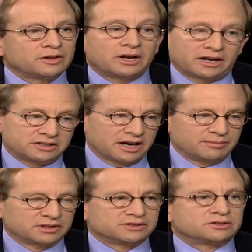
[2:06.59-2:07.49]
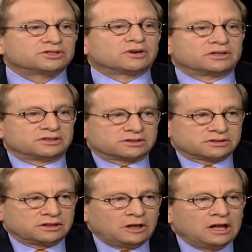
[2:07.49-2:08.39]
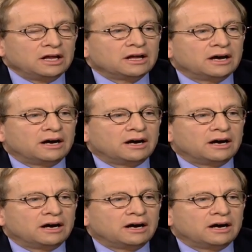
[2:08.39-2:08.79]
They're not indictments. I mean, they're uh, charges. Charges, yeah.